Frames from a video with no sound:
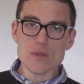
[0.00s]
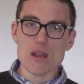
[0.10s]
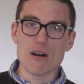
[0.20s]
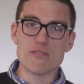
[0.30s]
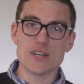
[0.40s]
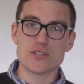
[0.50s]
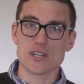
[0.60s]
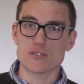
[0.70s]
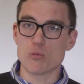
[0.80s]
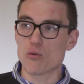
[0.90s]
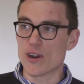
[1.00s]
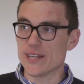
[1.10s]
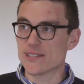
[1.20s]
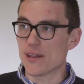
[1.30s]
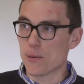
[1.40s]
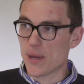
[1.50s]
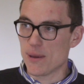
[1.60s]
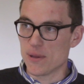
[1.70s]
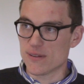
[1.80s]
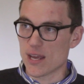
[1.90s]
of the adjustable rates and the
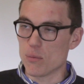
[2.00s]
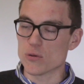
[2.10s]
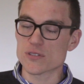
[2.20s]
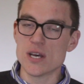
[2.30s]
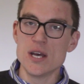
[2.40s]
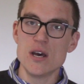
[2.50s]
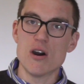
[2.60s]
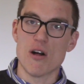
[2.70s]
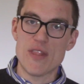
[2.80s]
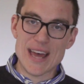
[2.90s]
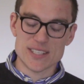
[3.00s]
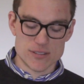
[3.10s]
payment tables on that